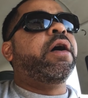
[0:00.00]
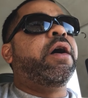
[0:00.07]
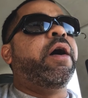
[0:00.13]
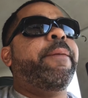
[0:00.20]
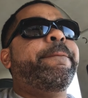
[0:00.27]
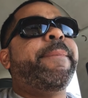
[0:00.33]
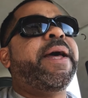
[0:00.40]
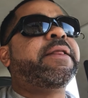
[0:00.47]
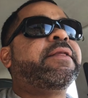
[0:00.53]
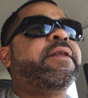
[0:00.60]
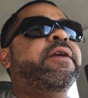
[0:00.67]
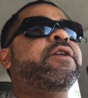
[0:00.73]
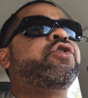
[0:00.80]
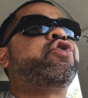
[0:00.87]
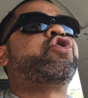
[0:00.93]
a
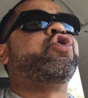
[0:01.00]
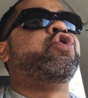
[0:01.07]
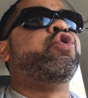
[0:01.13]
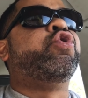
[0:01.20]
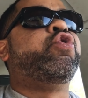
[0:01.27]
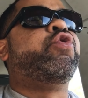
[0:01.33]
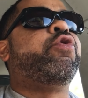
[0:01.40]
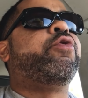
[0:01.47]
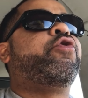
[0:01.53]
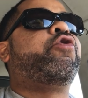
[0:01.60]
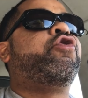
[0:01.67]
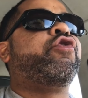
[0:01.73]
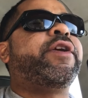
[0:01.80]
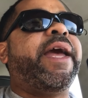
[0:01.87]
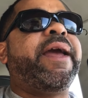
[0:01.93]
method to
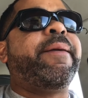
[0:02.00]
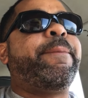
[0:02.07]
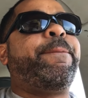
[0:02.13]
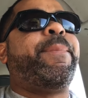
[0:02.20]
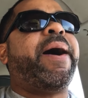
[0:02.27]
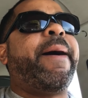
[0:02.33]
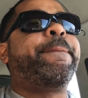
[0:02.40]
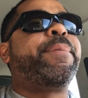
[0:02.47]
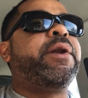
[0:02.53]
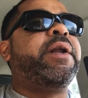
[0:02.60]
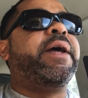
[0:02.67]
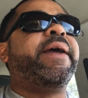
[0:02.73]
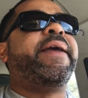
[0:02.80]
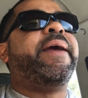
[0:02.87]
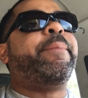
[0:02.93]
create
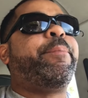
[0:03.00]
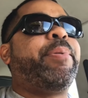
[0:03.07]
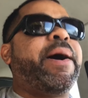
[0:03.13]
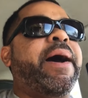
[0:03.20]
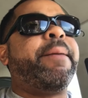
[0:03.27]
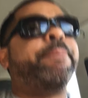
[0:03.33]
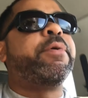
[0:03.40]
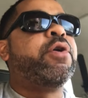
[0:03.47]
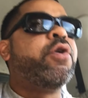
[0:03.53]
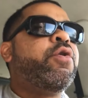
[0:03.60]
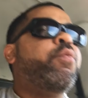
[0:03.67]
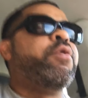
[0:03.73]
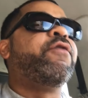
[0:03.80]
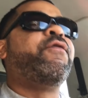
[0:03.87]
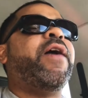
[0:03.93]
popular hip hop
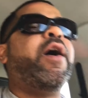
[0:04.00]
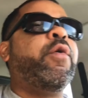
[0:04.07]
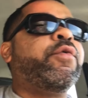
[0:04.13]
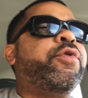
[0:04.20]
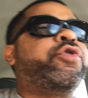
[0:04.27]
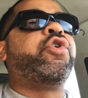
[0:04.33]
without